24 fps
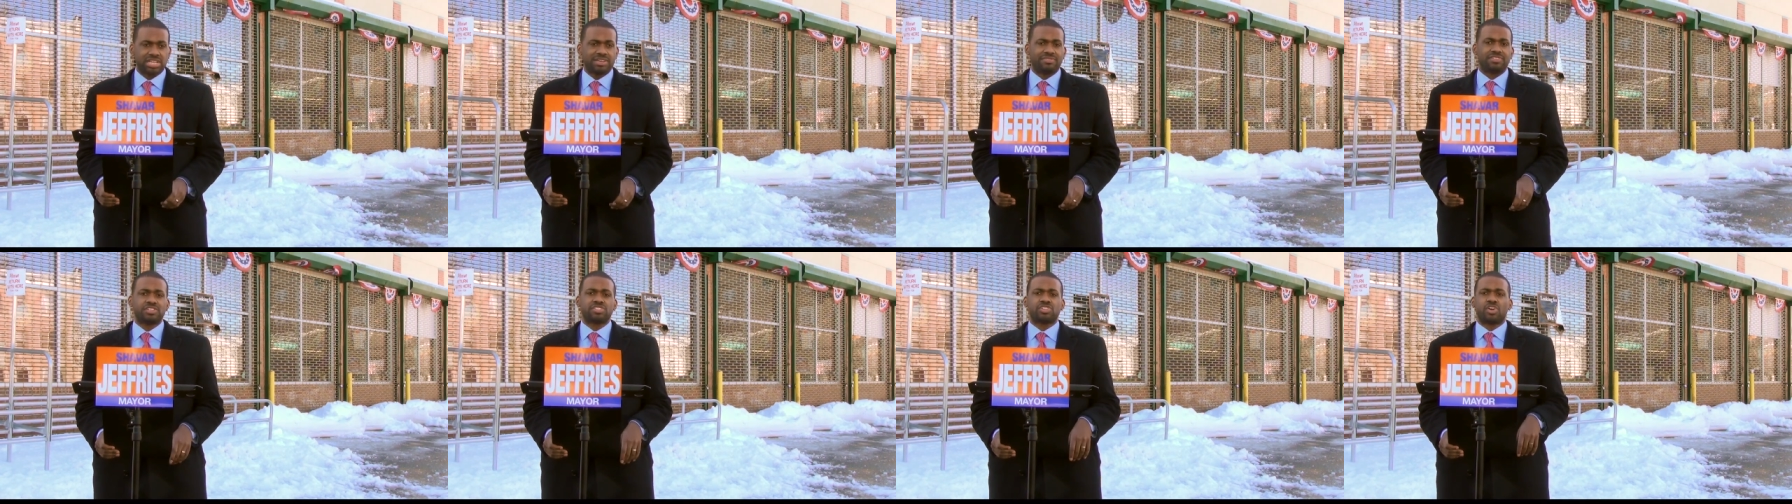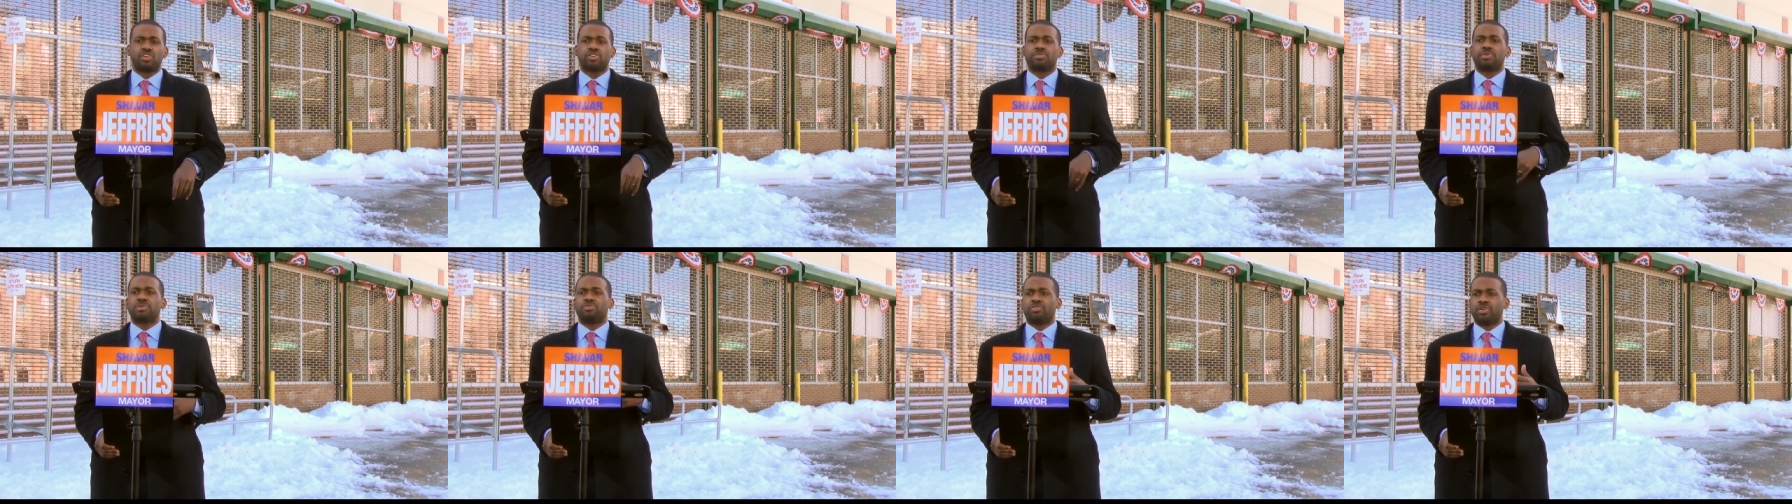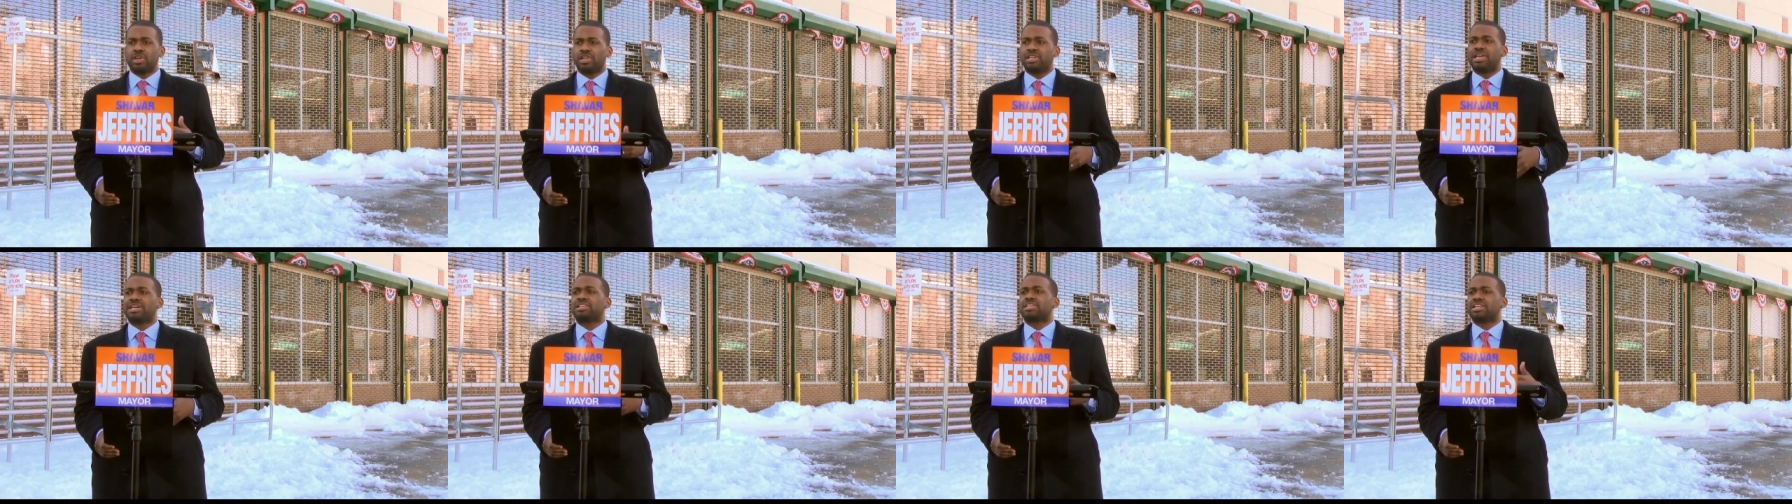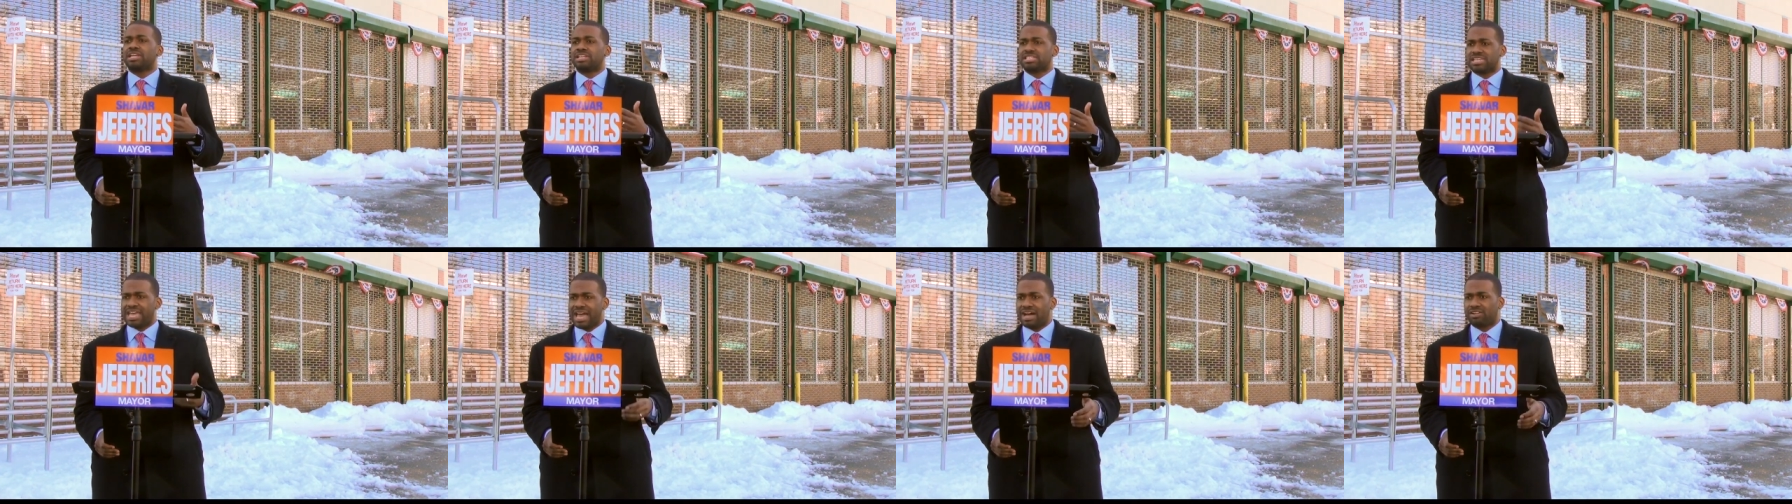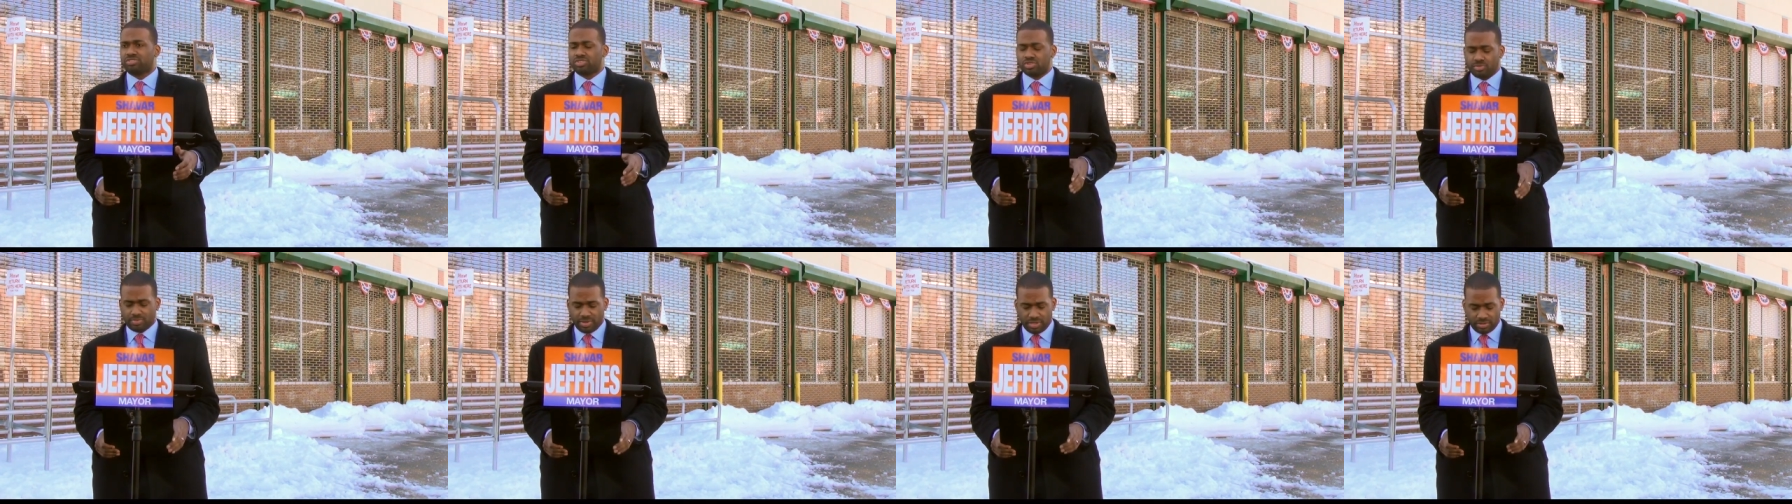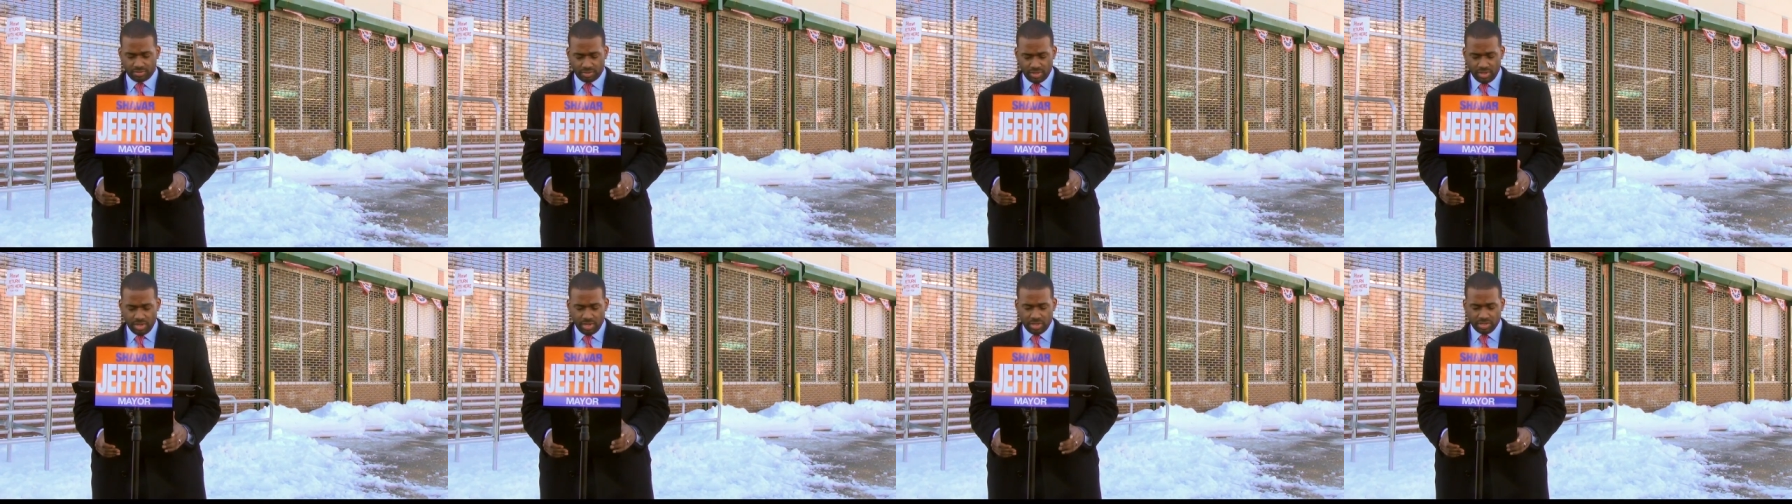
even deserve to be re-elected as councilman,